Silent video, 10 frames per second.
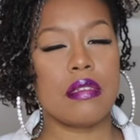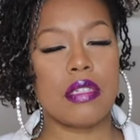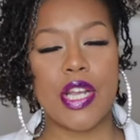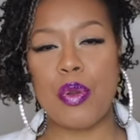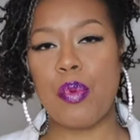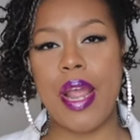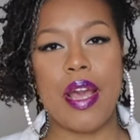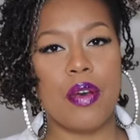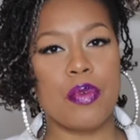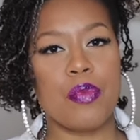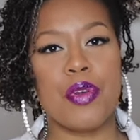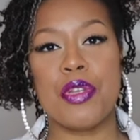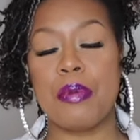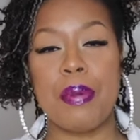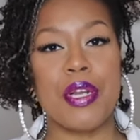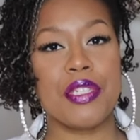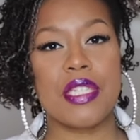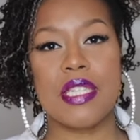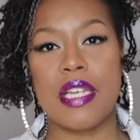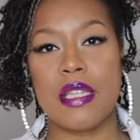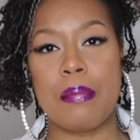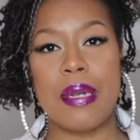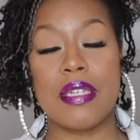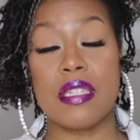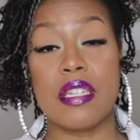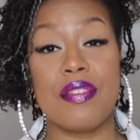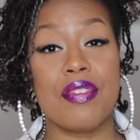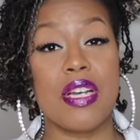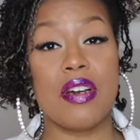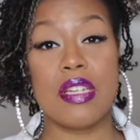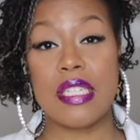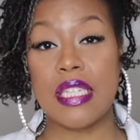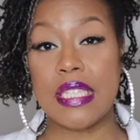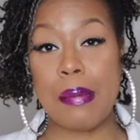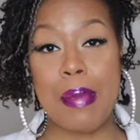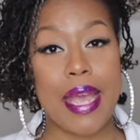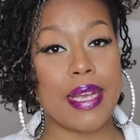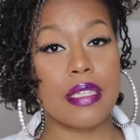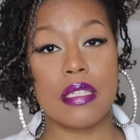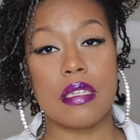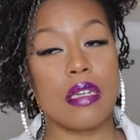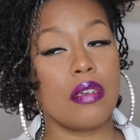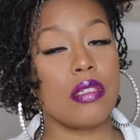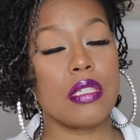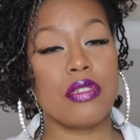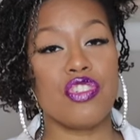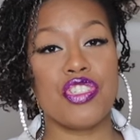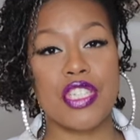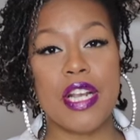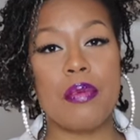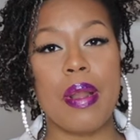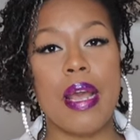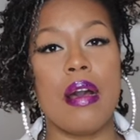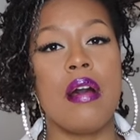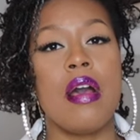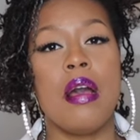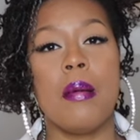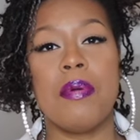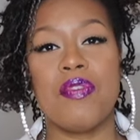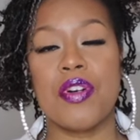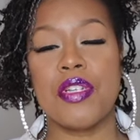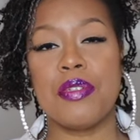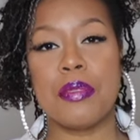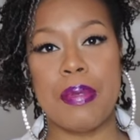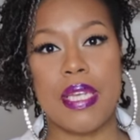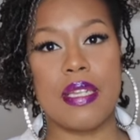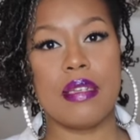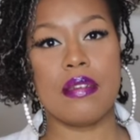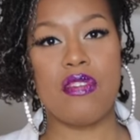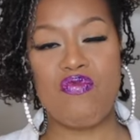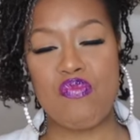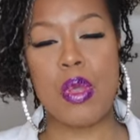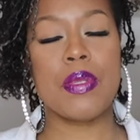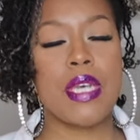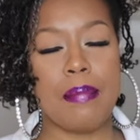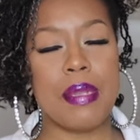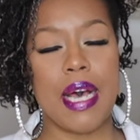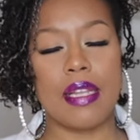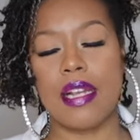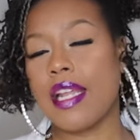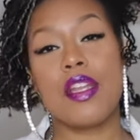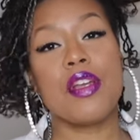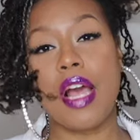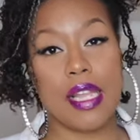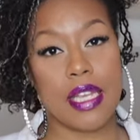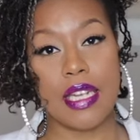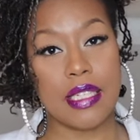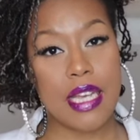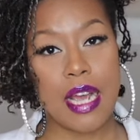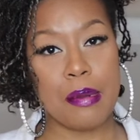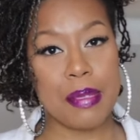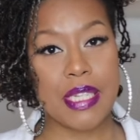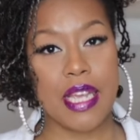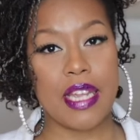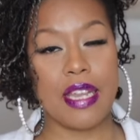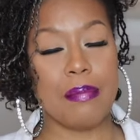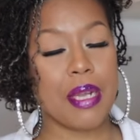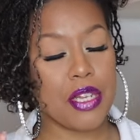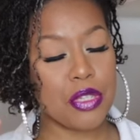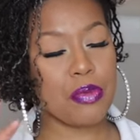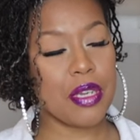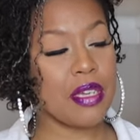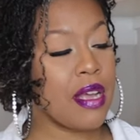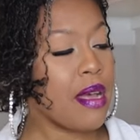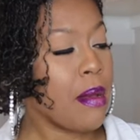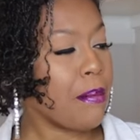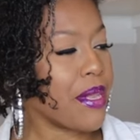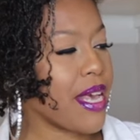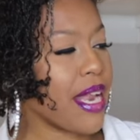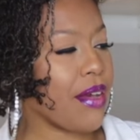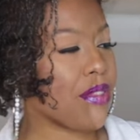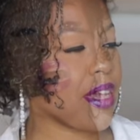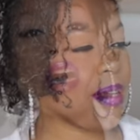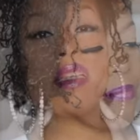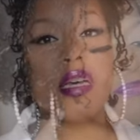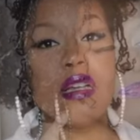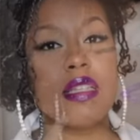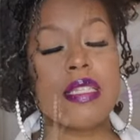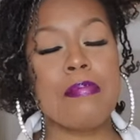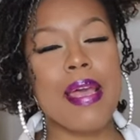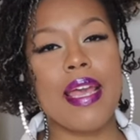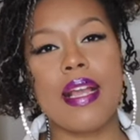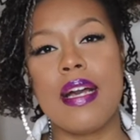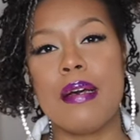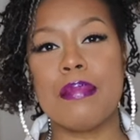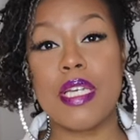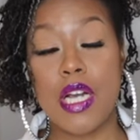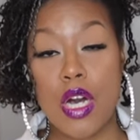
check around when you're purchasing the purses. Even go to TJ Maxx, you know, just, just check around before you spend top dollar. And I know y'all are getting tired of me saying that, but I just want to put that out there. Also, this bag comes in